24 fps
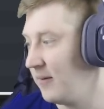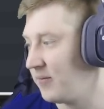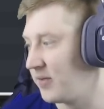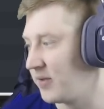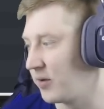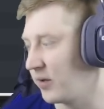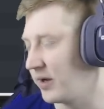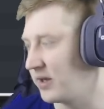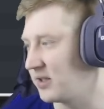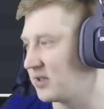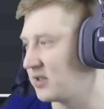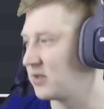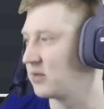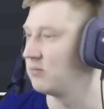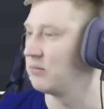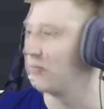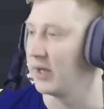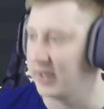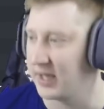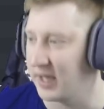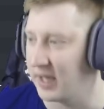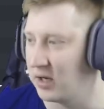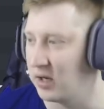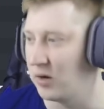The rest,
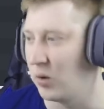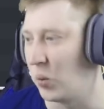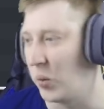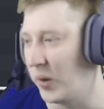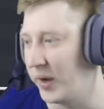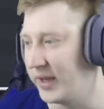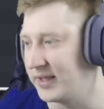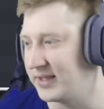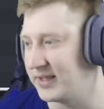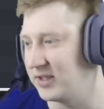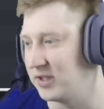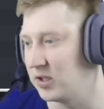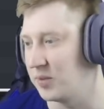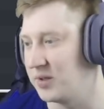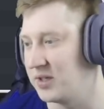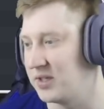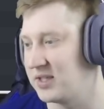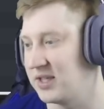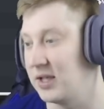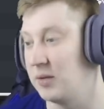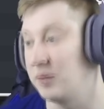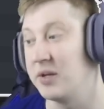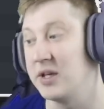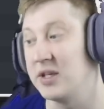again, waiting to be
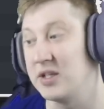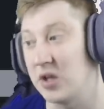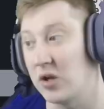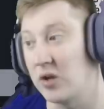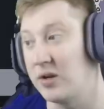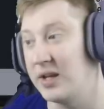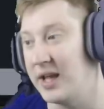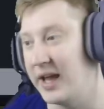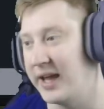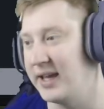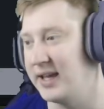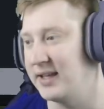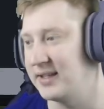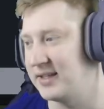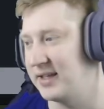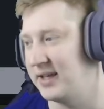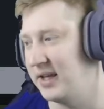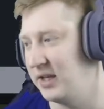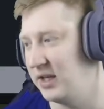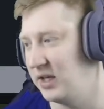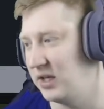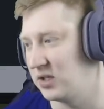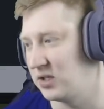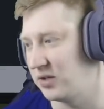seen, but he's only
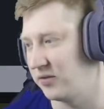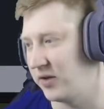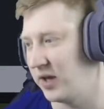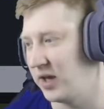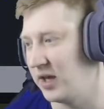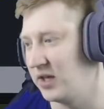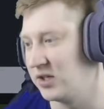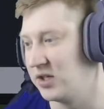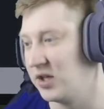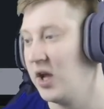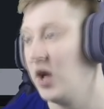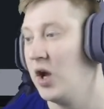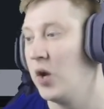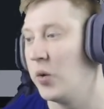eighteen years of age.